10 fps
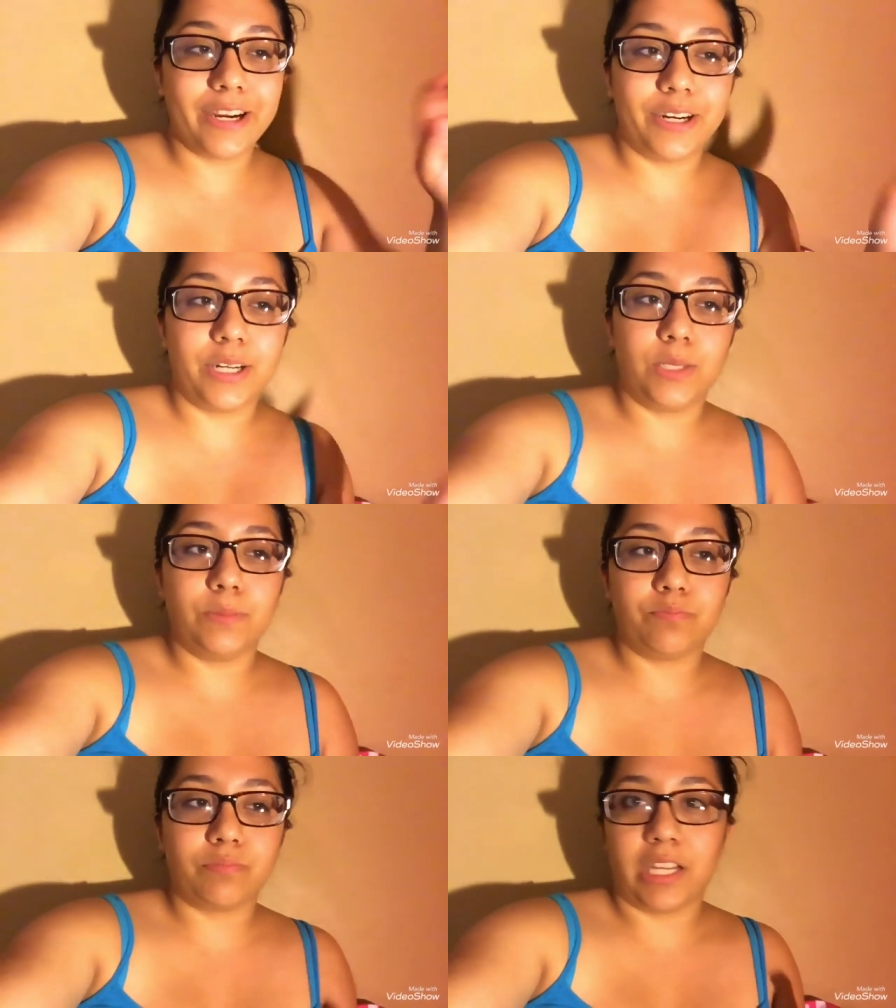
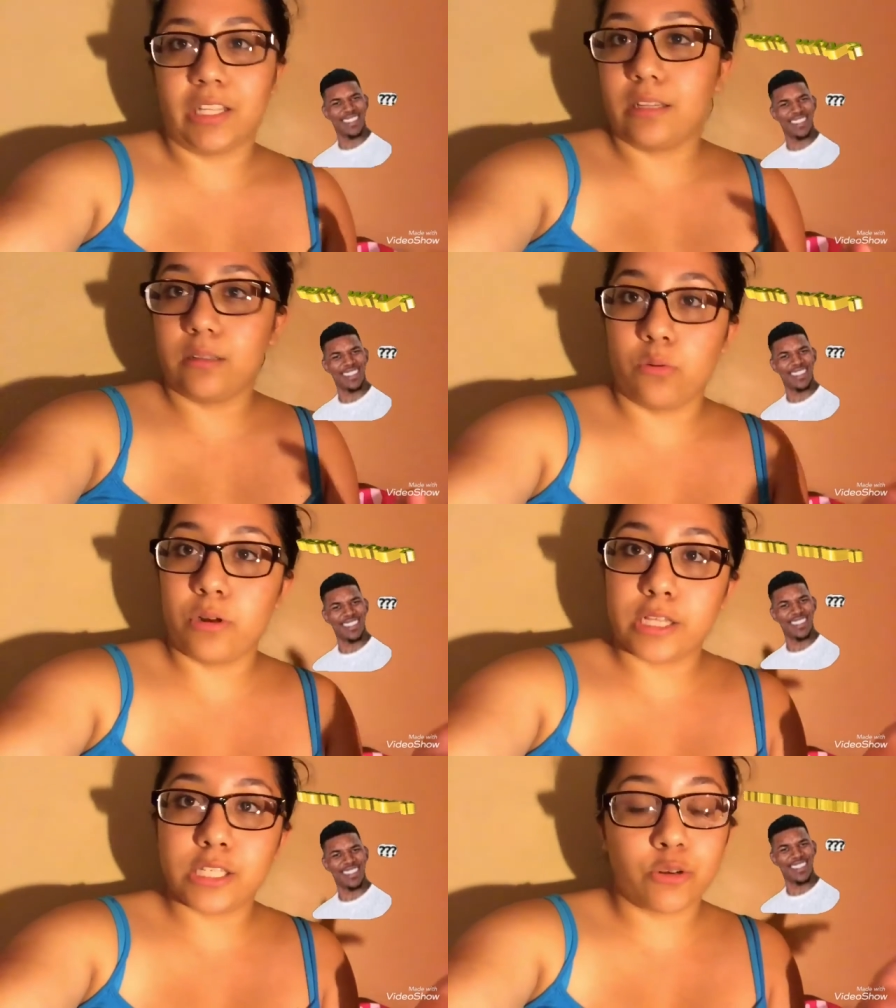Um, like no
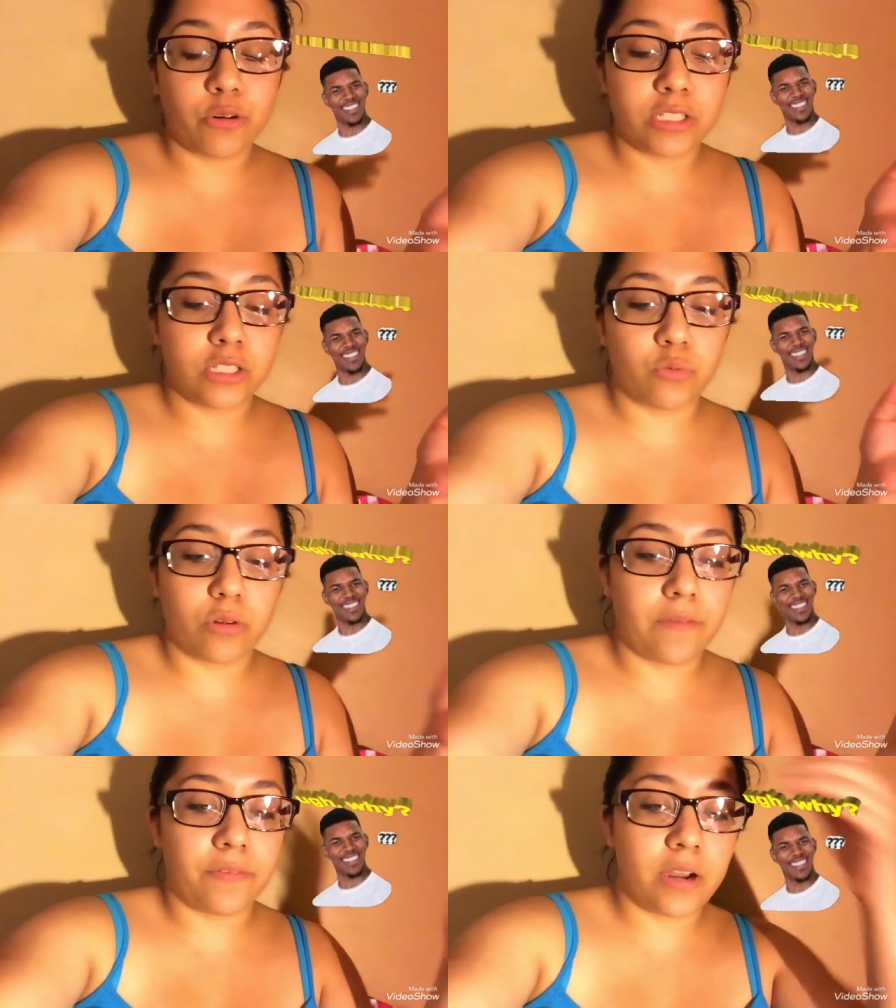nasty questions,
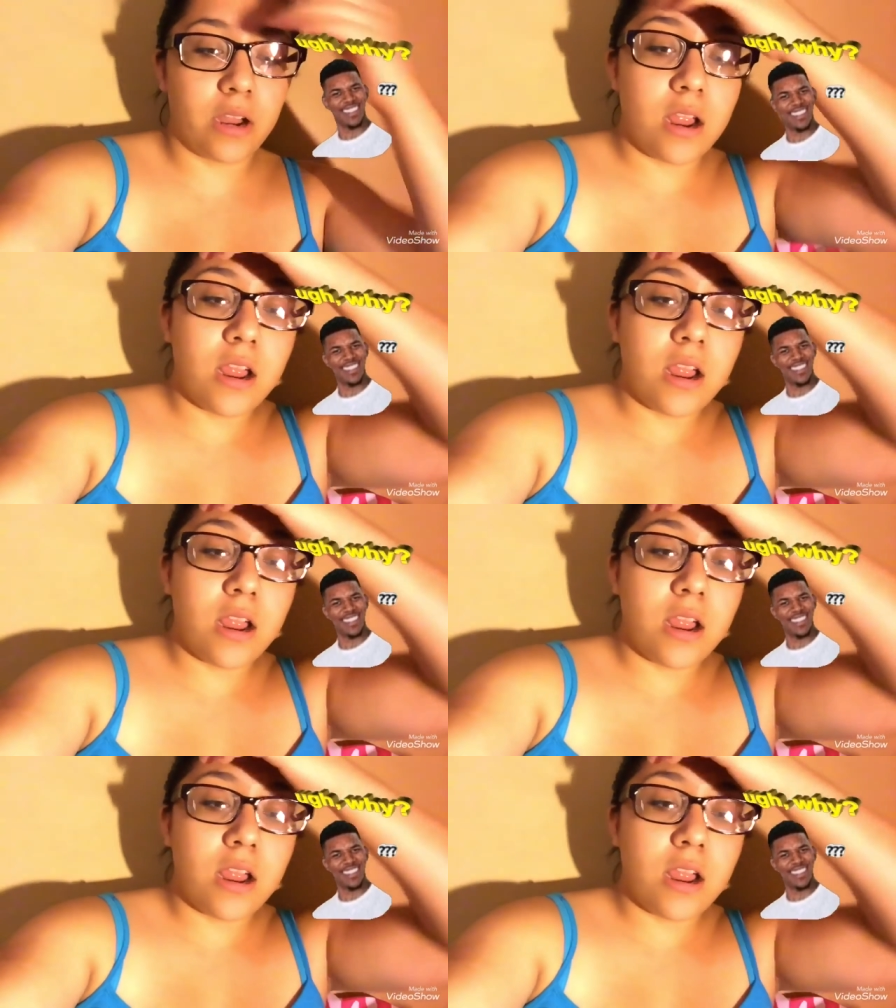whatever.